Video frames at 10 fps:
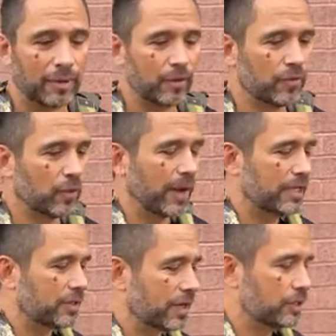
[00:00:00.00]
I'm going to move
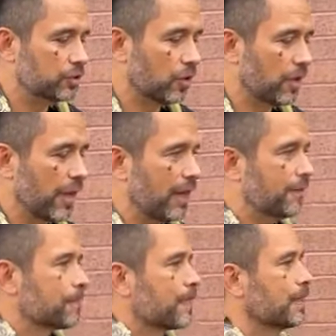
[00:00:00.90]
away so I can draw
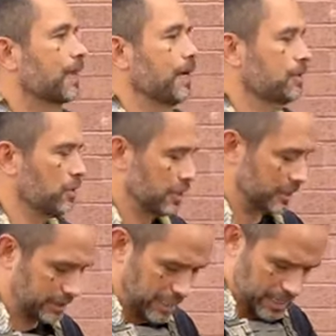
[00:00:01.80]
that. Okay, so you
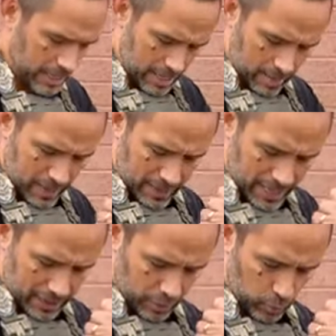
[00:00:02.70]
can see, but
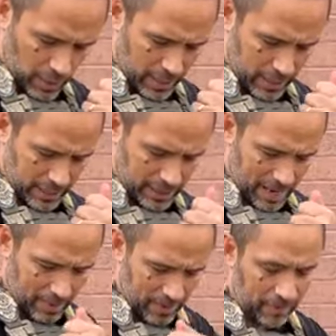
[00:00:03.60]
that's just one
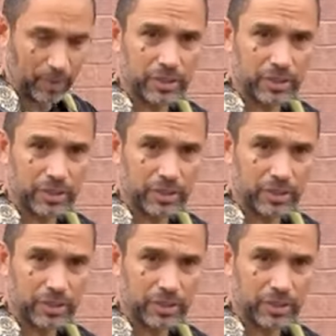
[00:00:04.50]
example